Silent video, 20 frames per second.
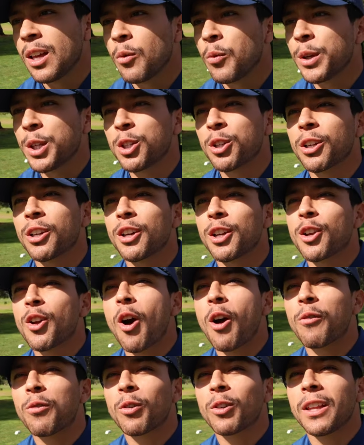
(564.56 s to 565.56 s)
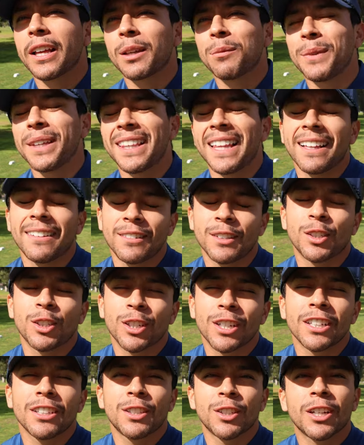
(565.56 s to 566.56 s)
when you're a good golfer like me, that
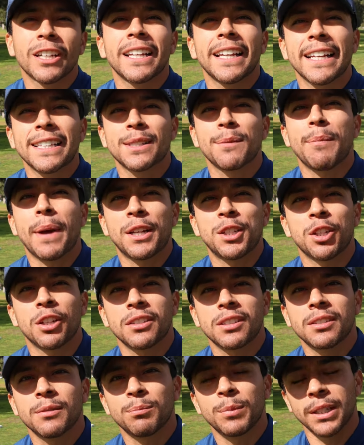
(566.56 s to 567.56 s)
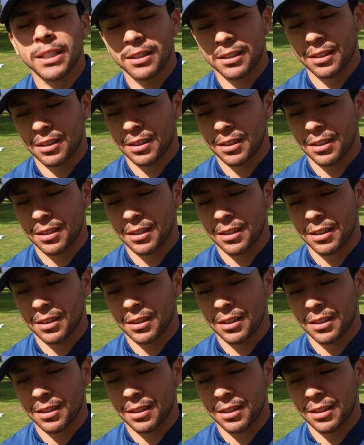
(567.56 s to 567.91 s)
you're gonna hit some bad shots. But